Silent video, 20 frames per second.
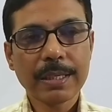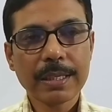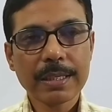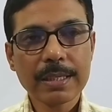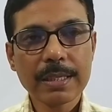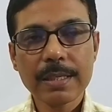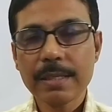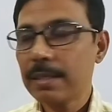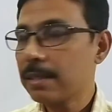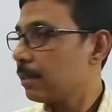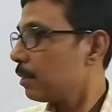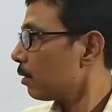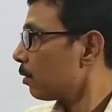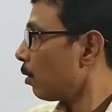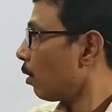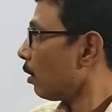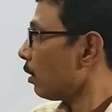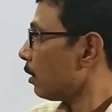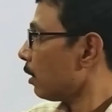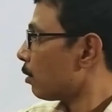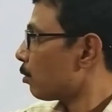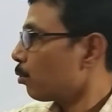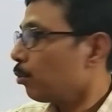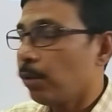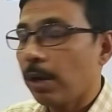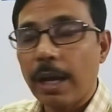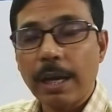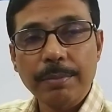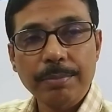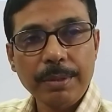This is not the true
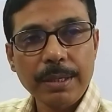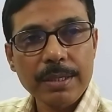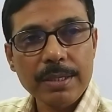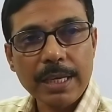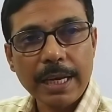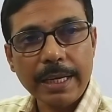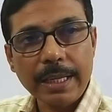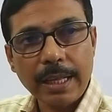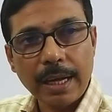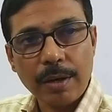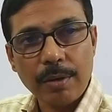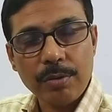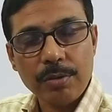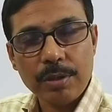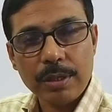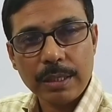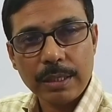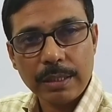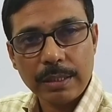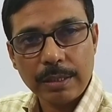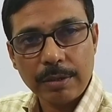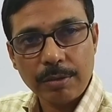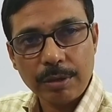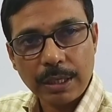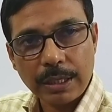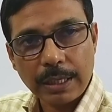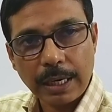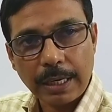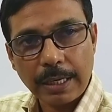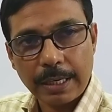life inside the house
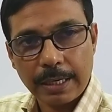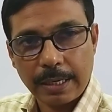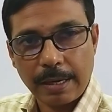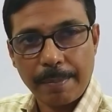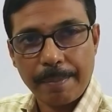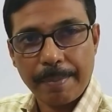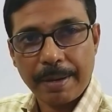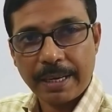during the daytime,